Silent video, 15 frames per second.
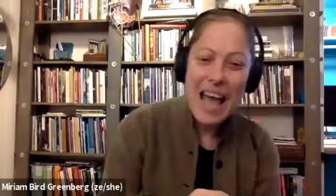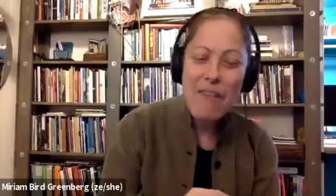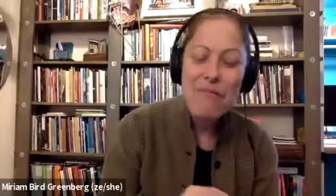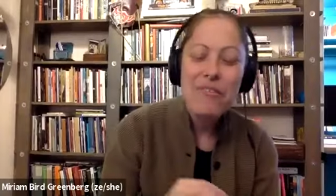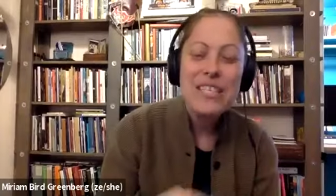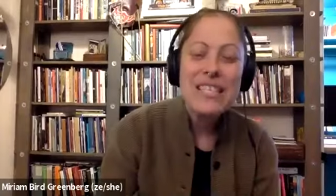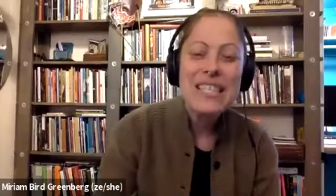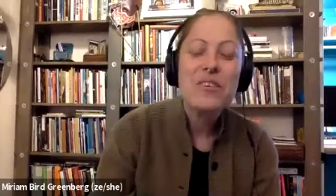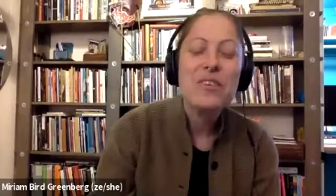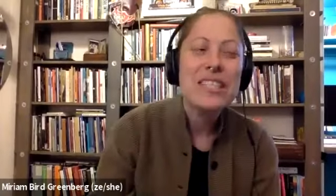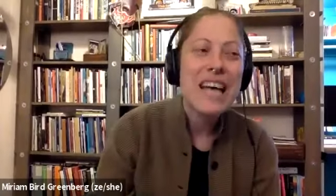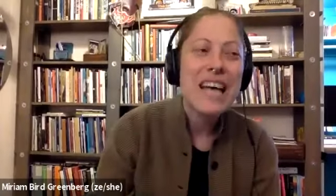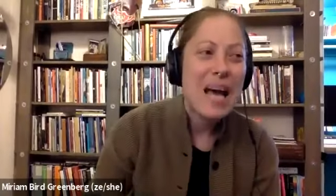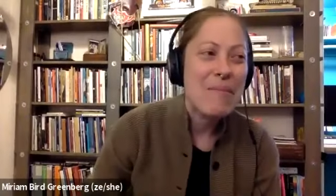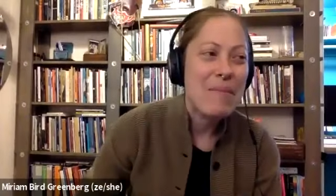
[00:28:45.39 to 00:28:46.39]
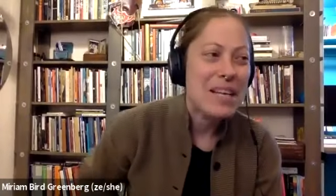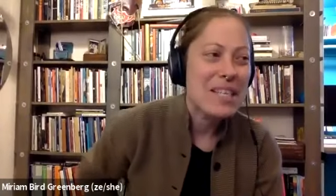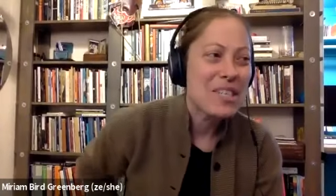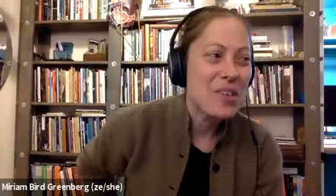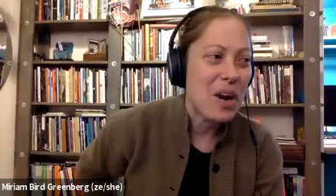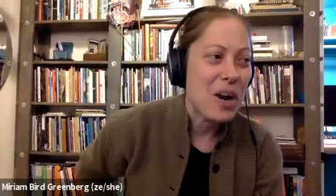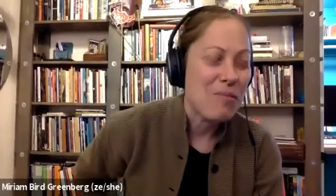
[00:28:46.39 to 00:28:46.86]
Every single time I
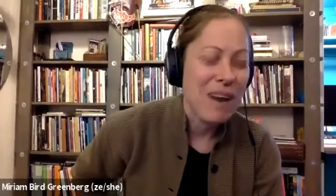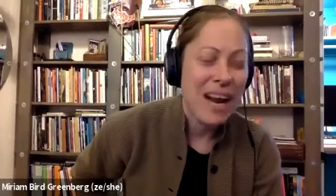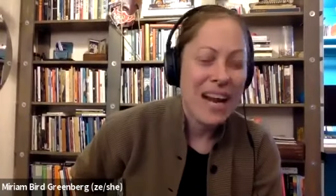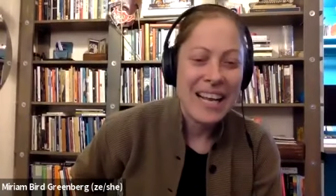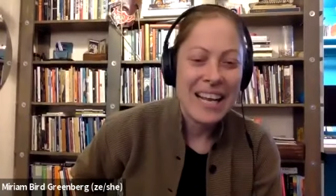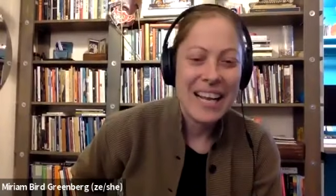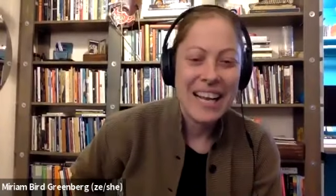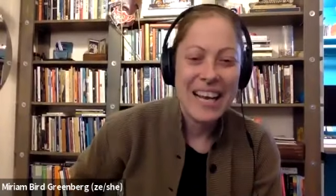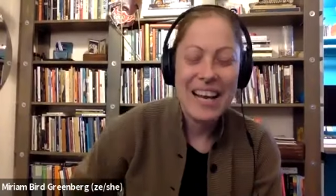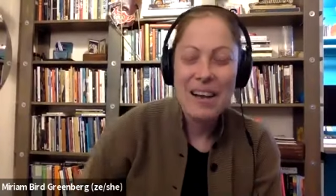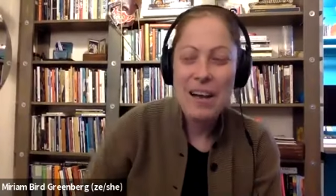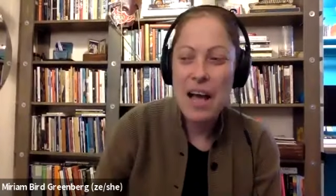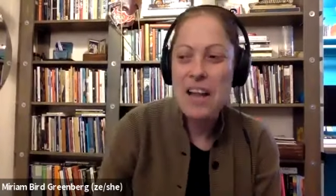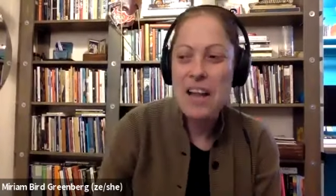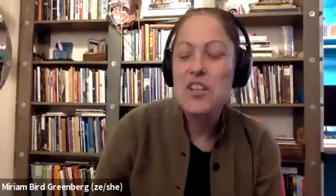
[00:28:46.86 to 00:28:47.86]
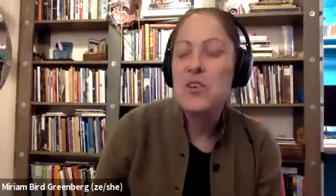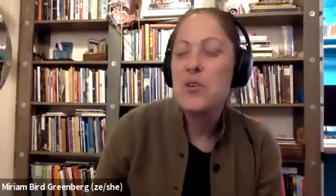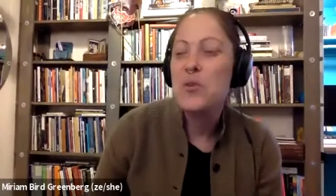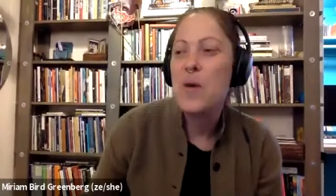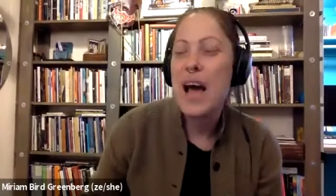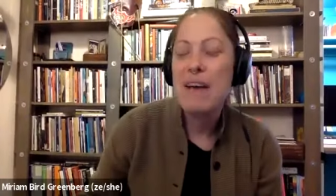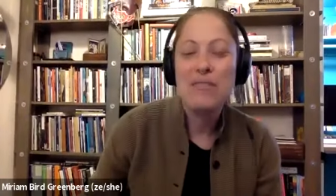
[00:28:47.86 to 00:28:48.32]
start writing
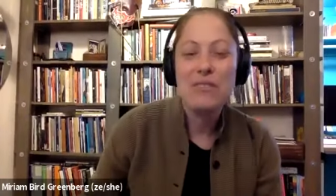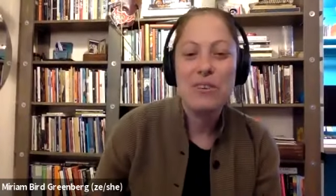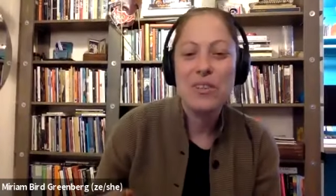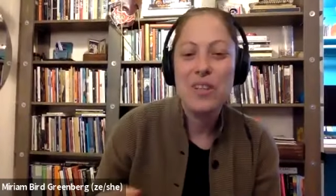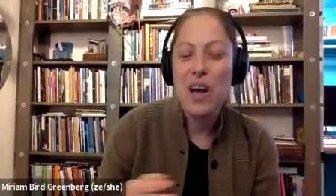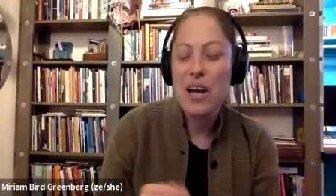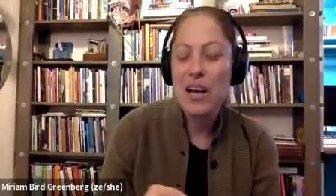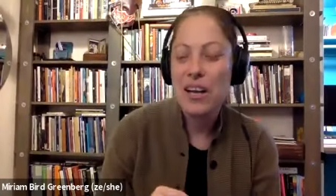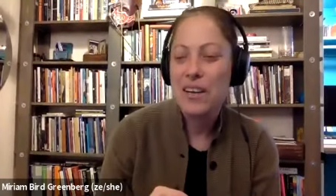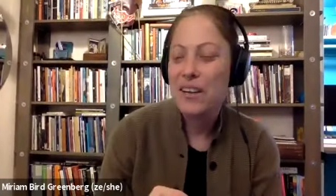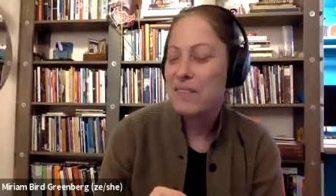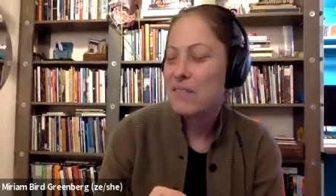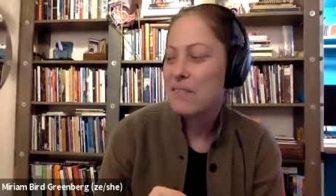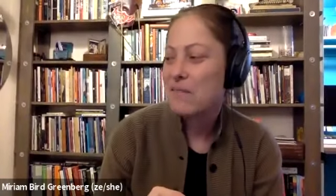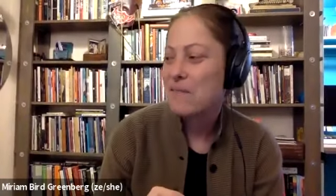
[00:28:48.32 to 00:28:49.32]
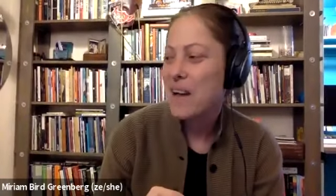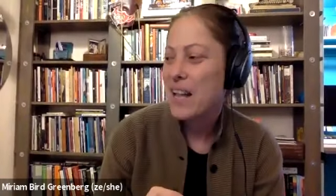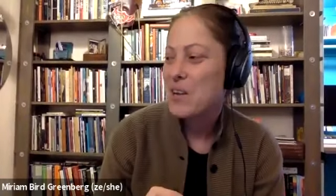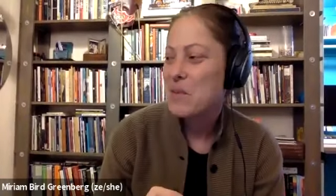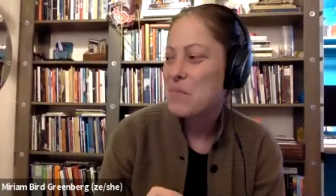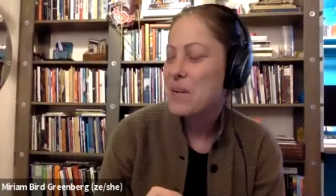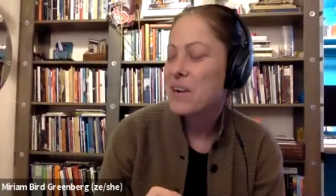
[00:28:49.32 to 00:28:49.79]
anew after a long
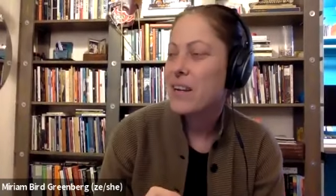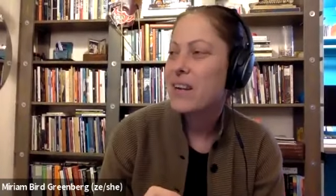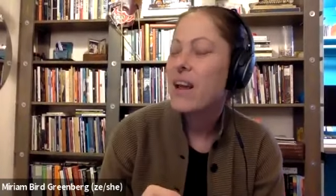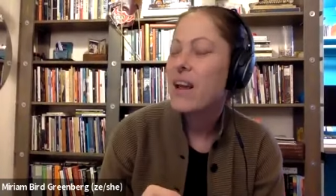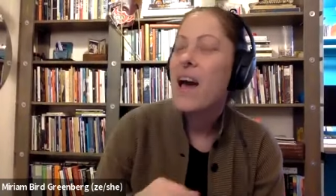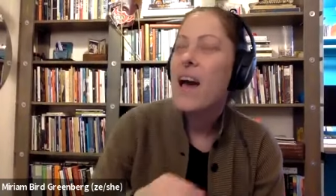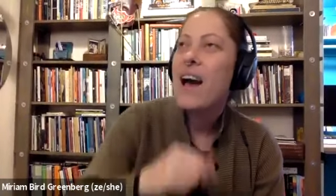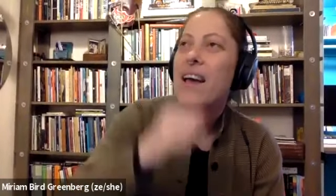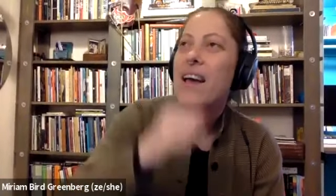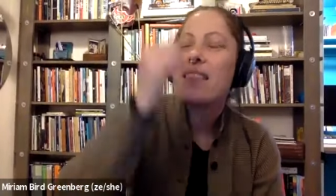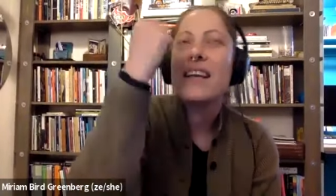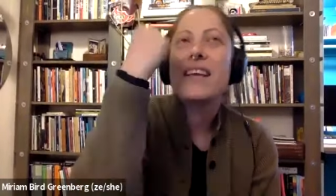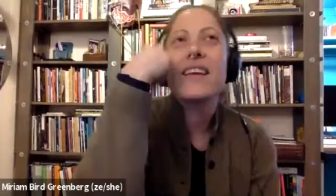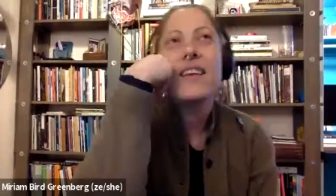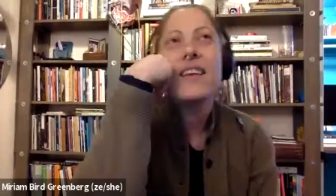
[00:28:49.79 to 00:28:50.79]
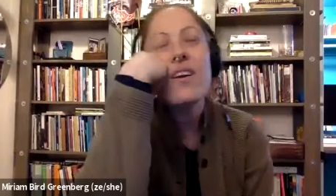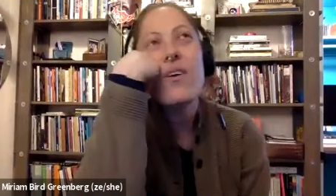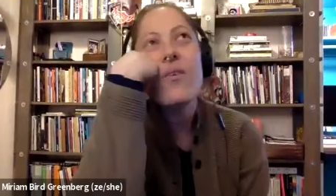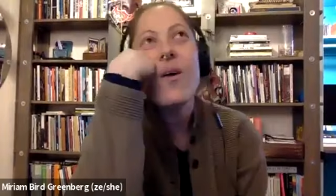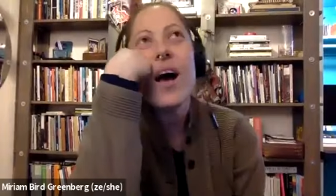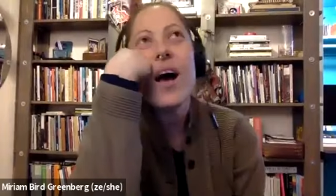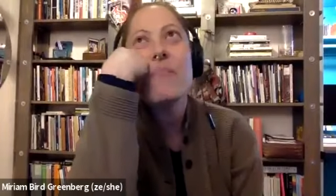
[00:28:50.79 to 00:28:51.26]
fallow period, I think, you
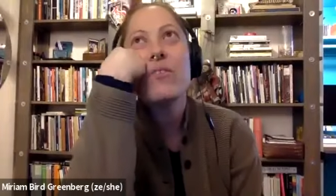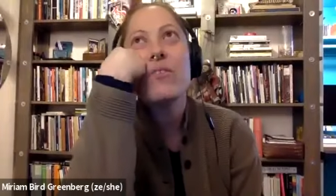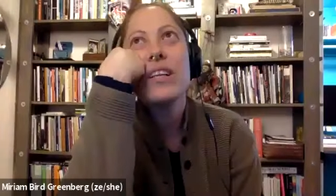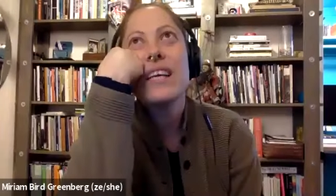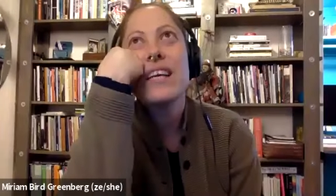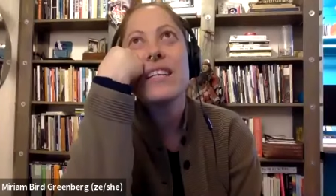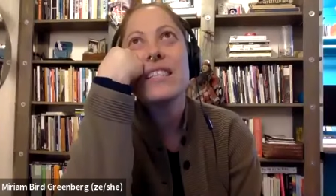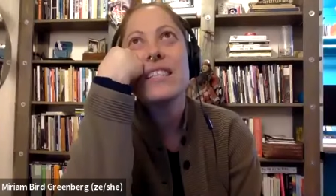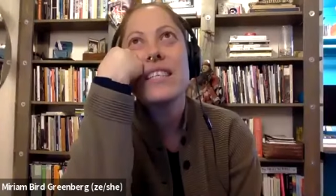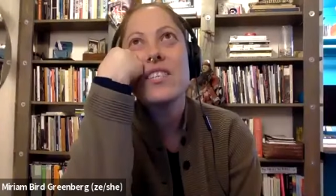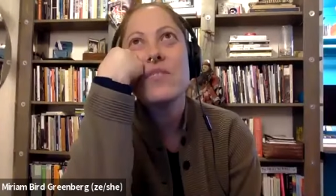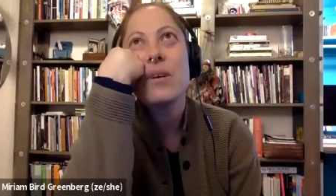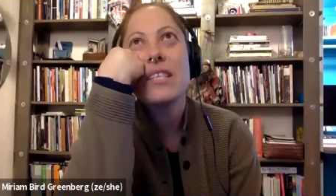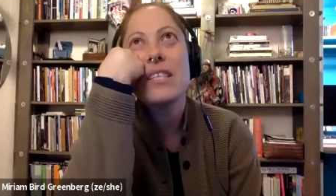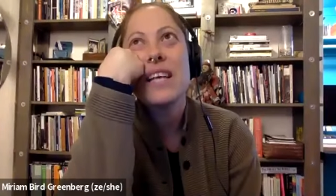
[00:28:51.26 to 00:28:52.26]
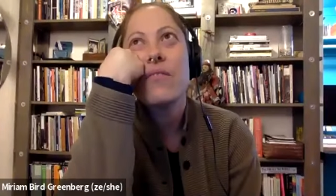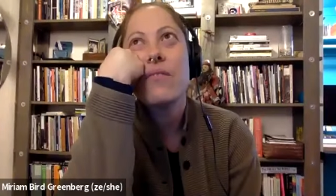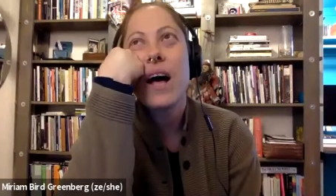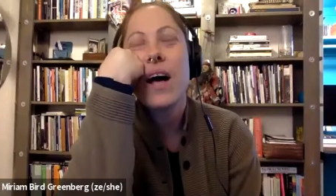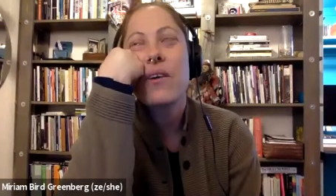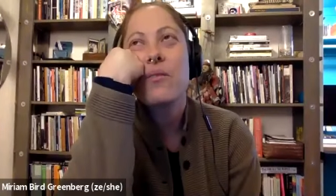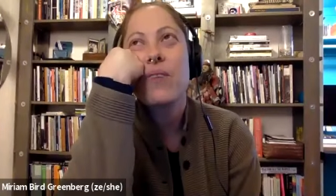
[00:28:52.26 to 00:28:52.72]
know, I'm really going to teach myself
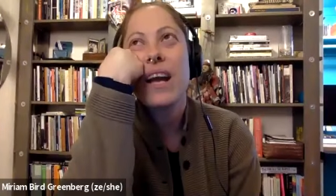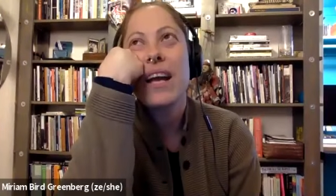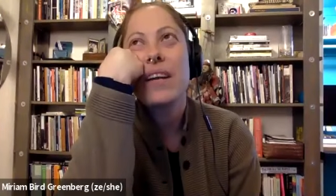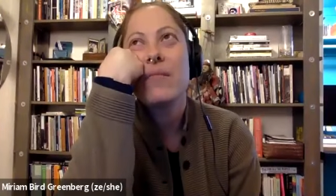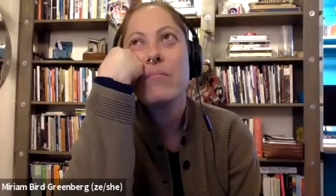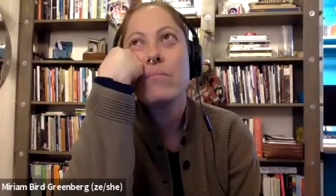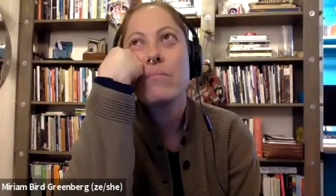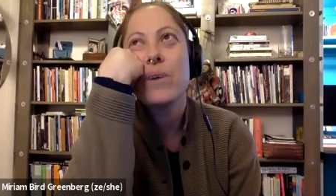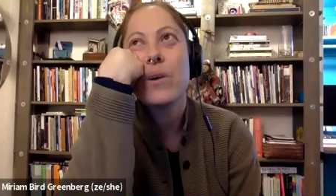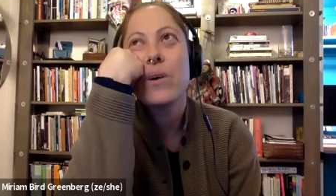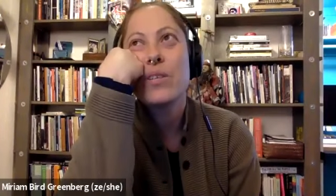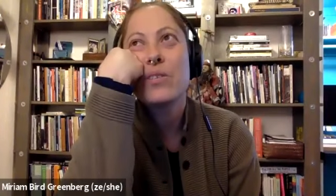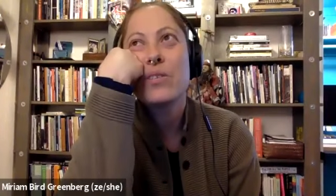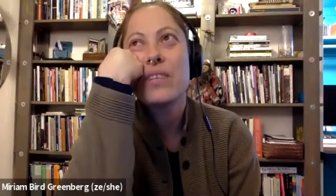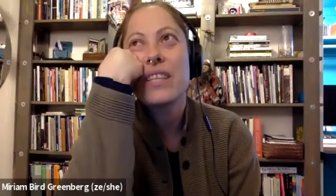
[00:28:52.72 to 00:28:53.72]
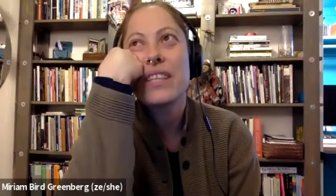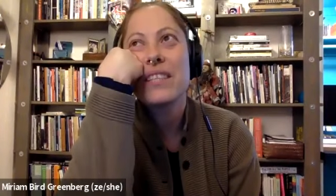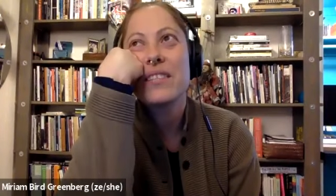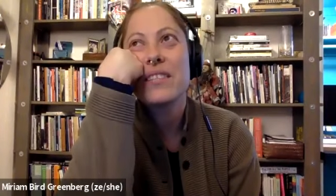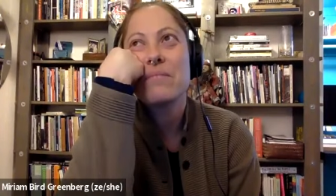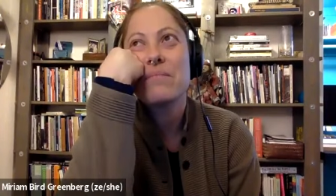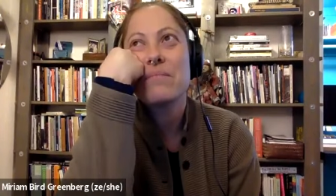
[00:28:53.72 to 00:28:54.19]
how to write poetry
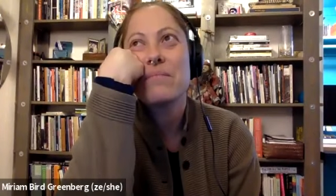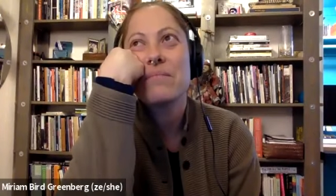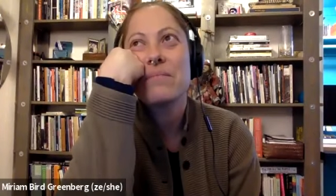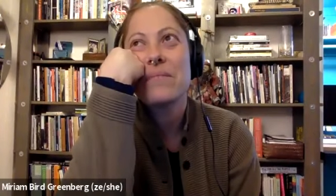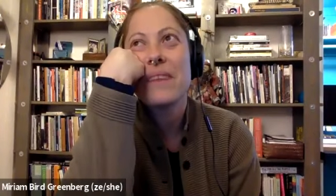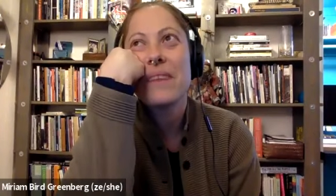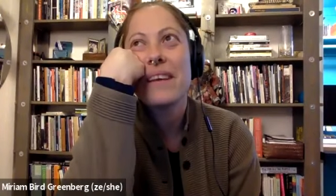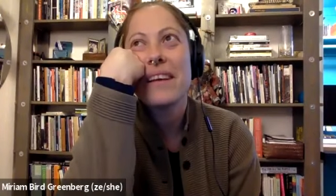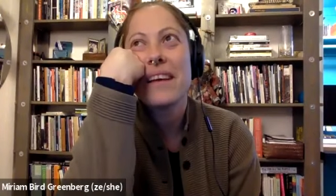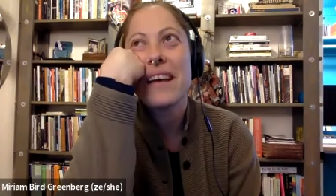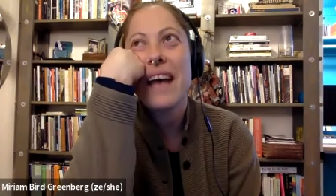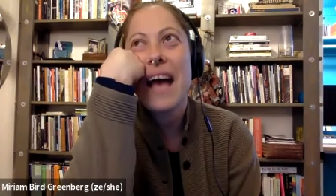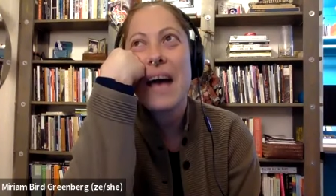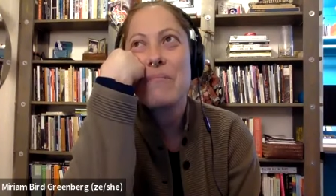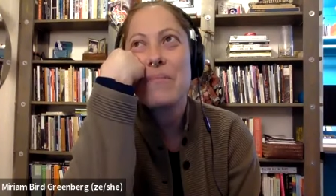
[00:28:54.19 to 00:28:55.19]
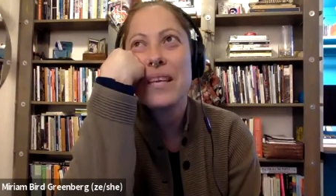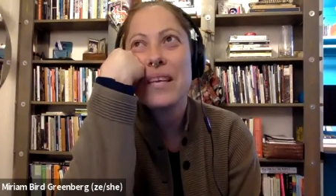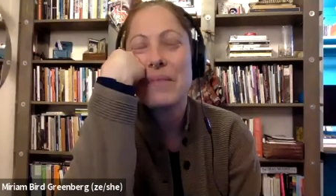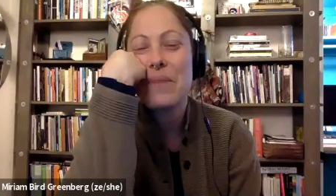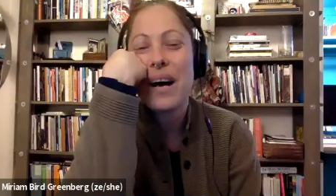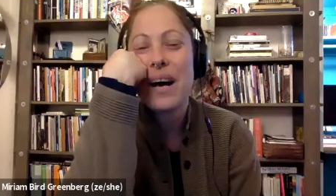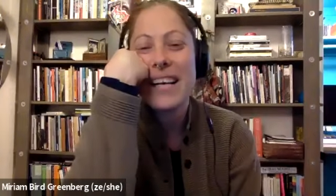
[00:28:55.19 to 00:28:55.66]
that's happy
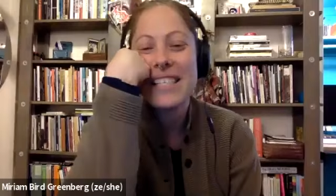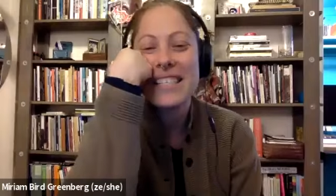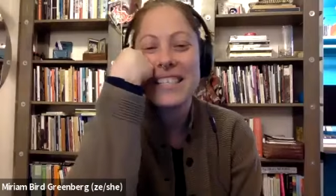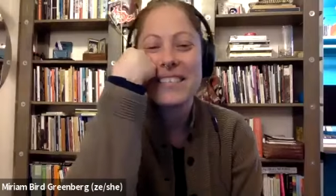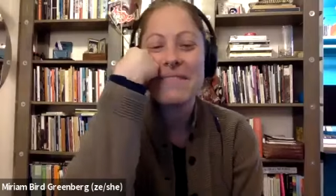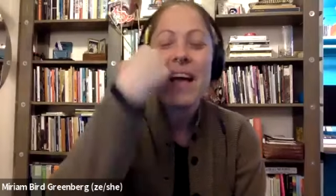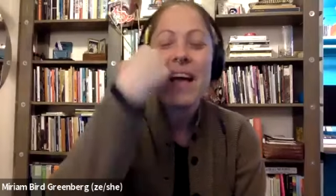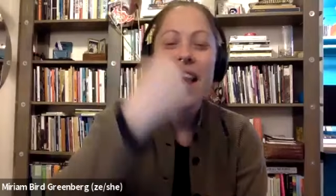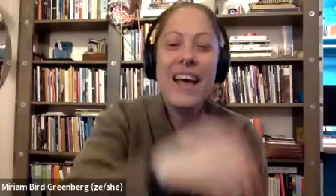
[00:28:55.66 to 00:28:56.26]
and positive